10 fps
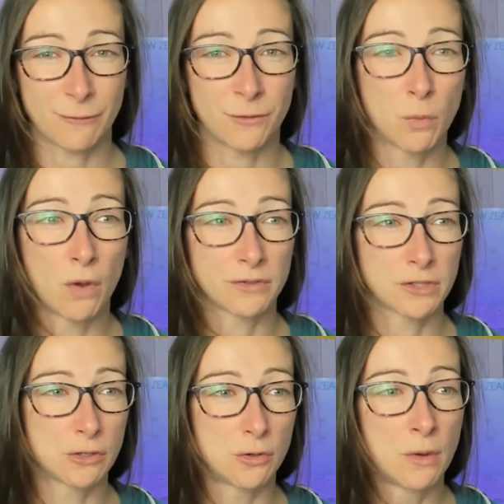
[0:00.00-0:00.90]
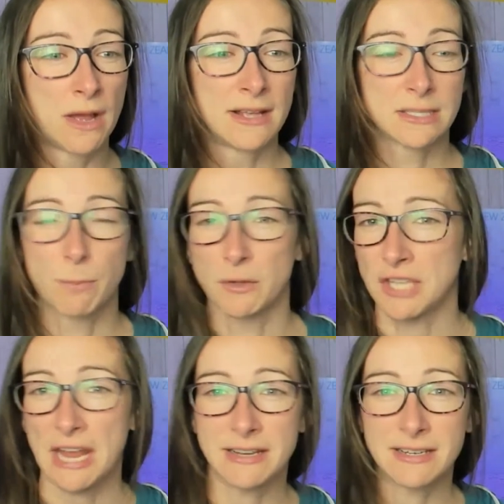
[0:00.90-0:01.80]
If you want to
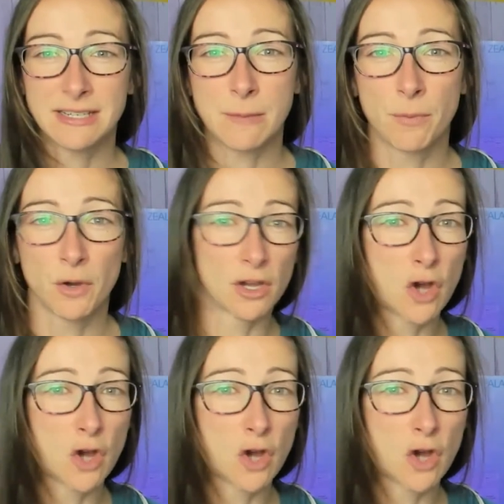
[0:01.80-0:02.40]
spontaneously book